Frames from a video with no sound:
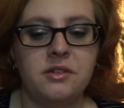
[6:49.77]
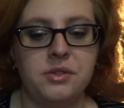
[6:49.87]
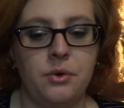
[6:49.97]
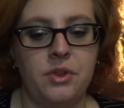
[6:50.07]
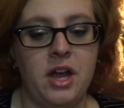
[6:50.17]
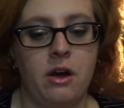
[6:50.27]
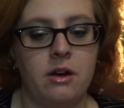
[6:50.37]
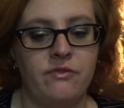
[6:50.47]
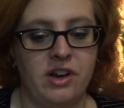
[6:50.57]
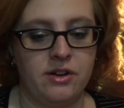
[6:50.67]
So they
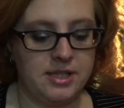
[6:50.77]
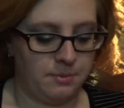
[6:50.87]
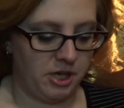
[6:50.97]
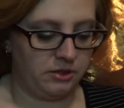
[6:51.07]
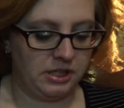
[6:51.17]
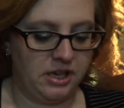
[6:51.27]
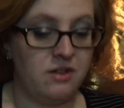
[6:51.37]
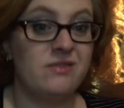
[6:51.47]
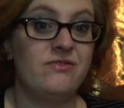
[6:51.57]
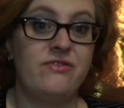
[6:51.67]
are very
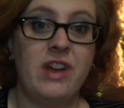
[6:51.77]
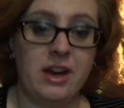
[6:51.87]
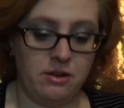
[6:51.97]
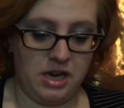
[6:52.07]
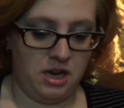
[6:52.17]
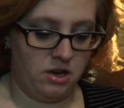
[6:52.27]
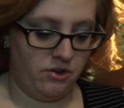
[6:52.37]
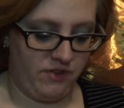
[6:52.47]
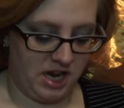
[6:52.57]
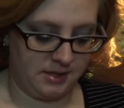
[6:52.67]
sparkly, very in
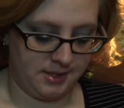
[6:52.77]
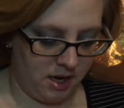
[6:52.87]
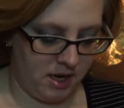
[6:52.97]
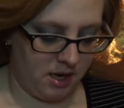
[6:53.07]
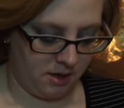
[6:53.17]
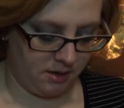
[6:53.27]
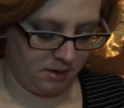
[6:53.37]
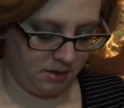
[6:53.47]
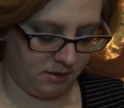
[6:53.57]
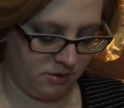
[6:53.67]
your face. They
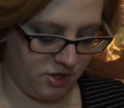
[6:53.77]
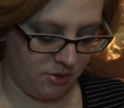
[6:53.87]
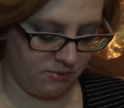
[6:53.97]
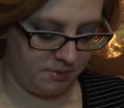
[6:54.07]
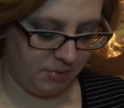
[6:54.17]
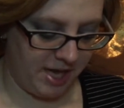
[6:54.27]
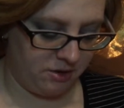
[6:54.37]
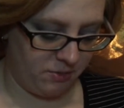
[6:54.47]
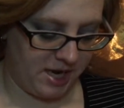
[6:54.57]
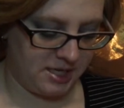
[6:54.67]
don't
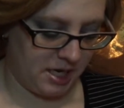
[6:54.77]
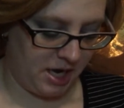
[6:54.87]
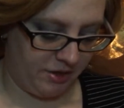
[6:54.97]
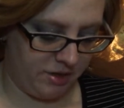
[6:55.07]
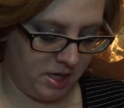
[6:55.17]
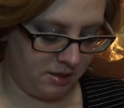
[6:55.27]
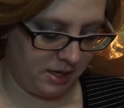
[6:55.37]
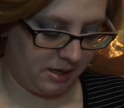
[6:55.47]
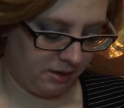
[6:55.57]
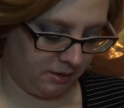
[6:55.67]
blend away to nothing
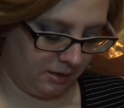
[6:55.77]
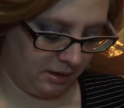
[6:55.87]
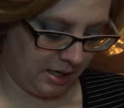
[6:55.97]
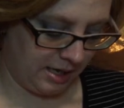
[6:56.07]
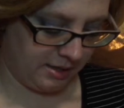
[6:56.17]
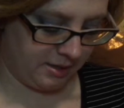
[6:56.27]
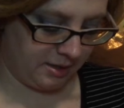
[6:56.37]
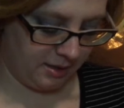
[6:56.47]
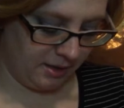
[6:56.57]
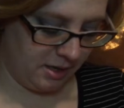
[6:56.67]
like a
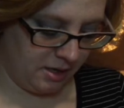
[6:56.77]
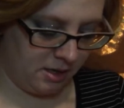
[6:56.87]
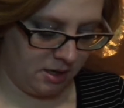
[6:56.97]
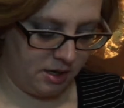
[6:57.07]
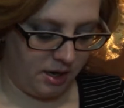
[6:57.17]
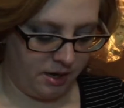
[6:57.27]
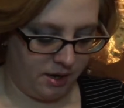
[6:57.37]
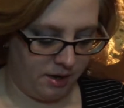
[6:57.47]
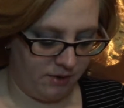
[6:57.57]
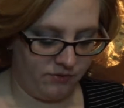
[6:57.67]
lot
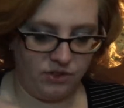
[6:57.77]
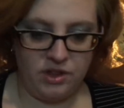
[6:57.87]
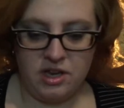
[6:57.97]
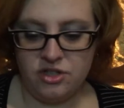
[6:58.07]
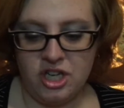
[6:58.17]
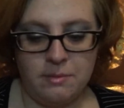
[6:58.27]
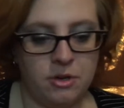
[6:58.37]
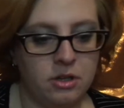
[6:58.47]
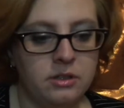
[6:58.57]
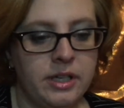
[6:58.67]
of the
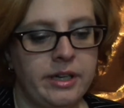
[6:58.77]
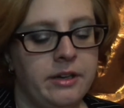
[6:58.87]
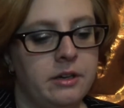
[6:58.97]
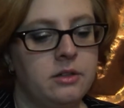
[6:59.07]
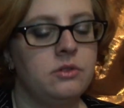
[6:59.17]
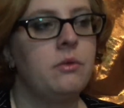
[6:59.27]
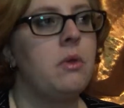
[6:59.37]
cheaper glitter